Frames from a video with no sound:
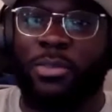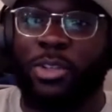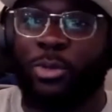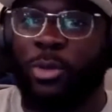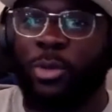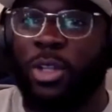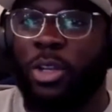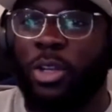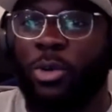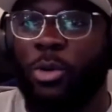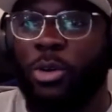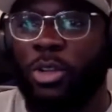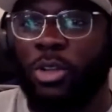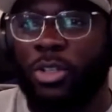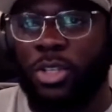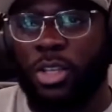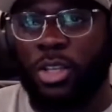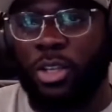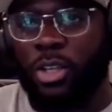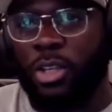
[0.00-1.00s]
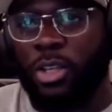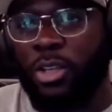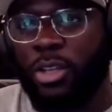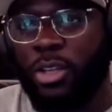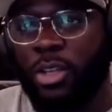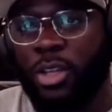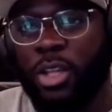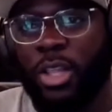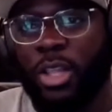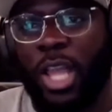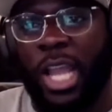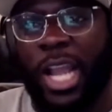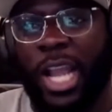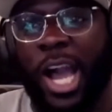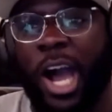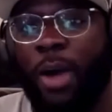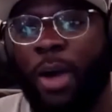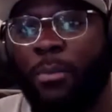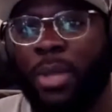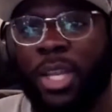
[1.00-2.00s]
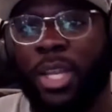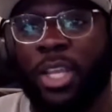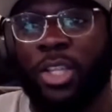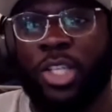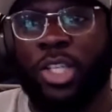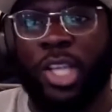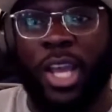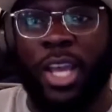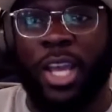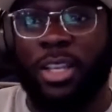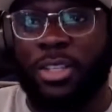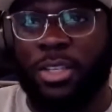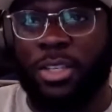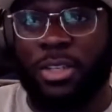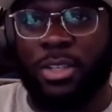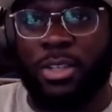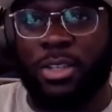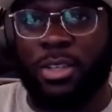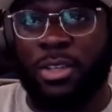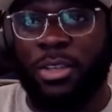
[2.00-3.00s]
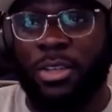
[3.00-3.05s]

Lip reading: it's really cool to see, like, how many checks,